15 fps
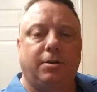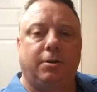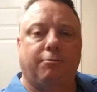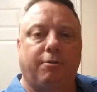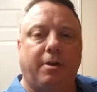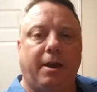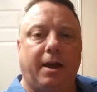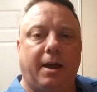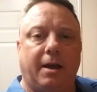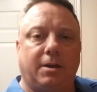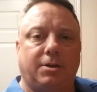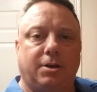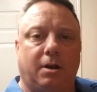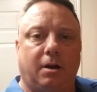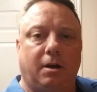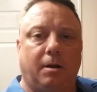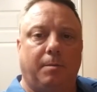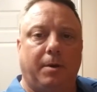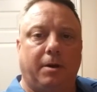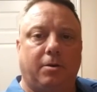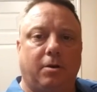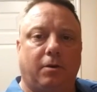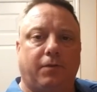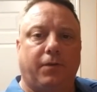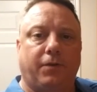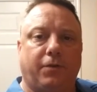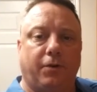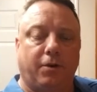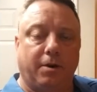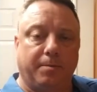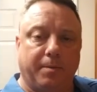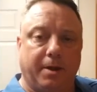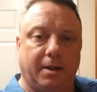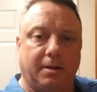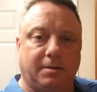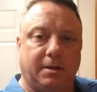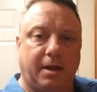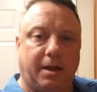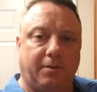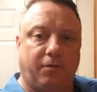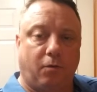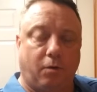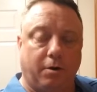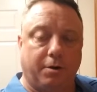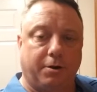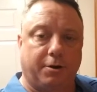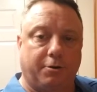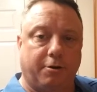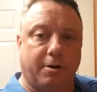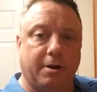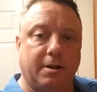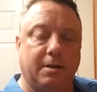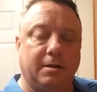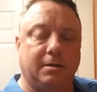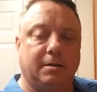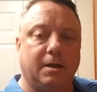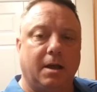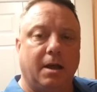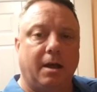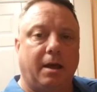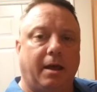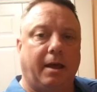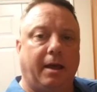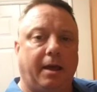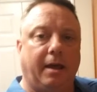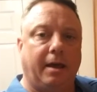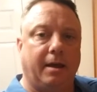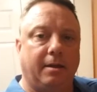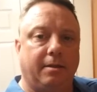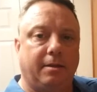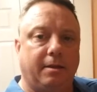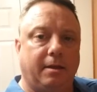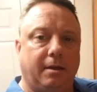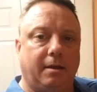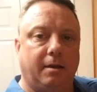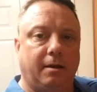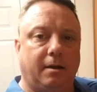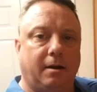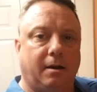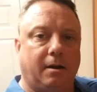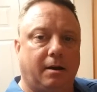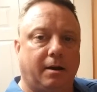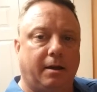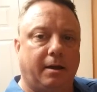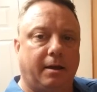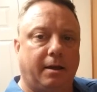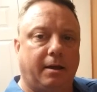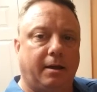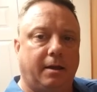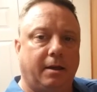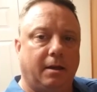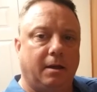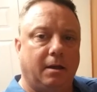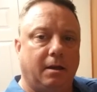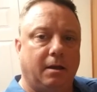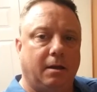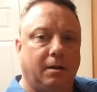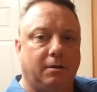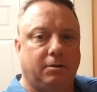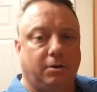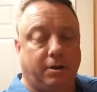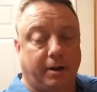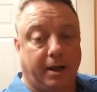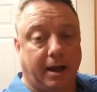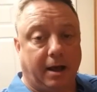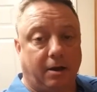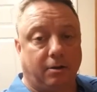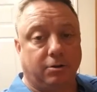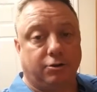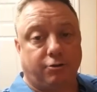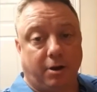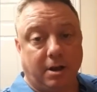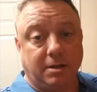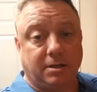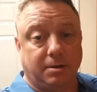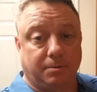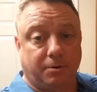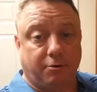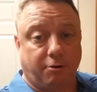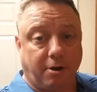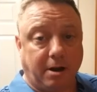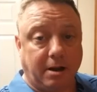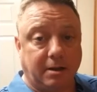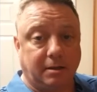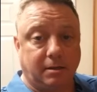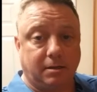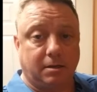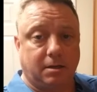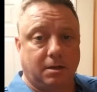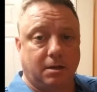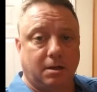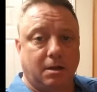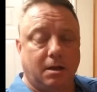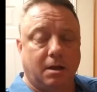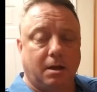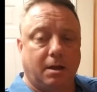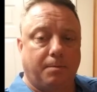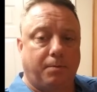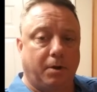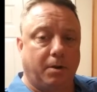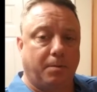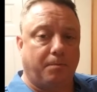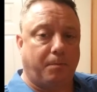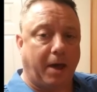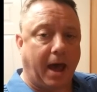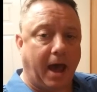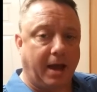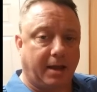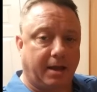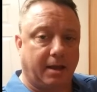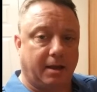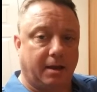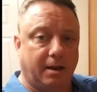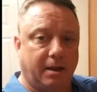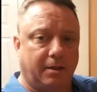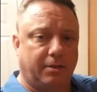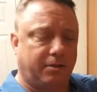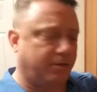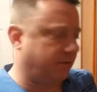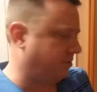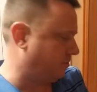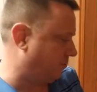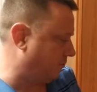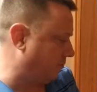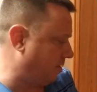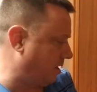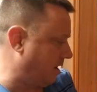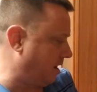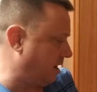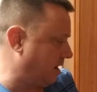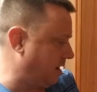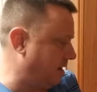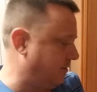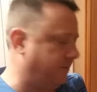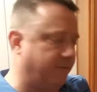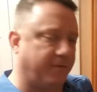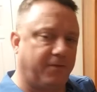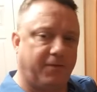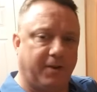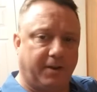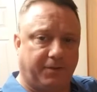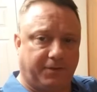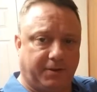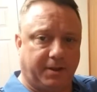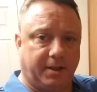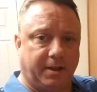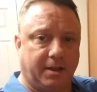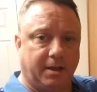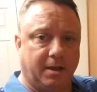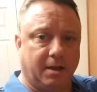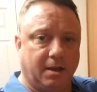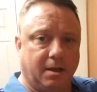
Rehash. I cooked for 30 minutes at 400 degrees, and then I took it out, drained some grease, and put it back in at 350